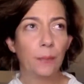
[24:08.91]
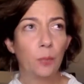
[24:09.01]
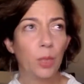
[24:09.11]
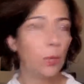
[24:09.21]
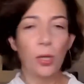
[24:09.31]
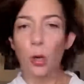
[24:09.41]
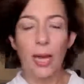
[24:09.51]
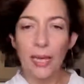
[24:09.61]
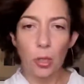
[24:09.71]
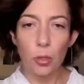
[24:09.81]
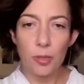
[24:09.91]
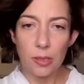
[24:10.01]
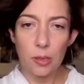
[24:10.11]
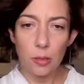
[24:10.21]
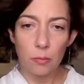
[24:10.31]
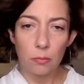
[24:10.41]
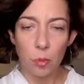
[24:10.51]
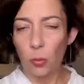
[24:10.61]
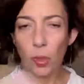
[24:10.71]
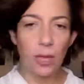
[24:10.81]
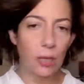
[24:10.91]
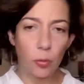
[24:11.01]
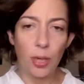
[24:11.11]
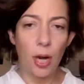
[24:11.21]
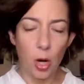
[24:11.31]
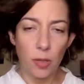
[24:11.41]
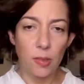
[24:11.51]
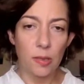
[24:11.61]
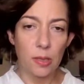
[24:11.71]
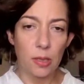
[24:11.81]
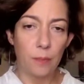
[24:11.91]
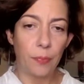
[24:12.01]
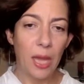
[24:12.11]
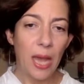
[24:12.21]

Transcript: we don't like your system. We can create our system.